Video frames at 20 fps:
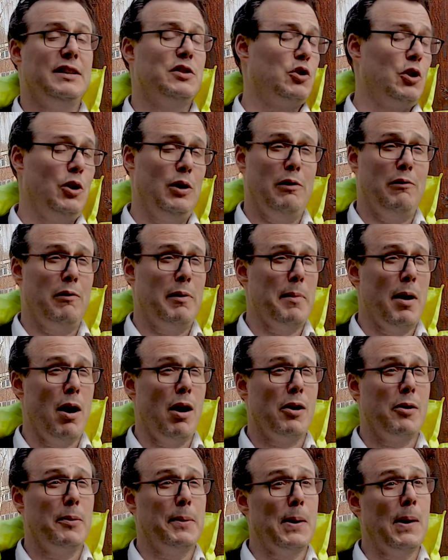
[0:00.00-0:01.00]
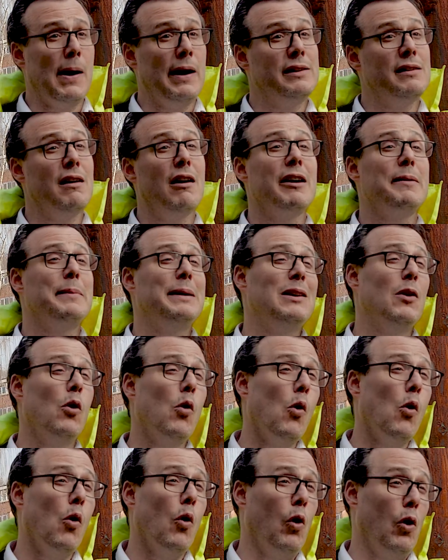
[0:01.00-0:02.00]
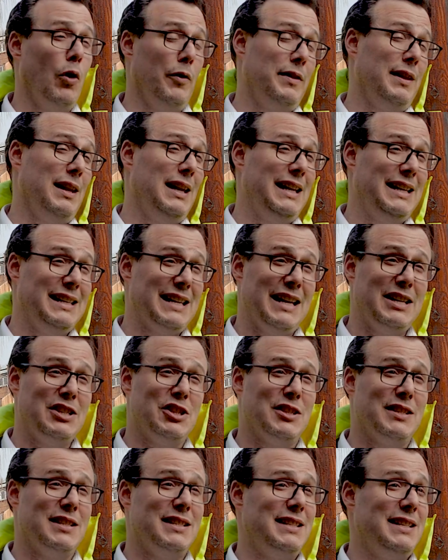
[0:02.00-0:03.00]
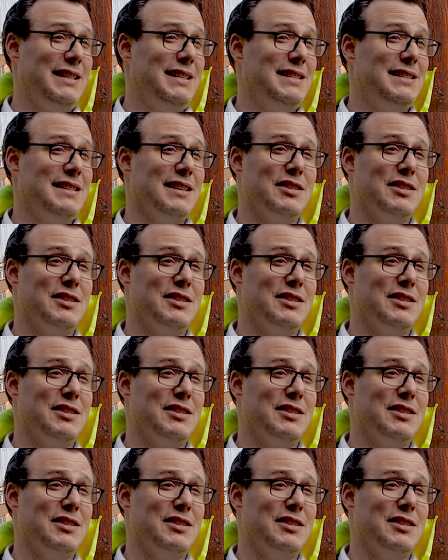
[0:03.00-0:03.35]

is truly remarkable and I'm in awe of the lead agencies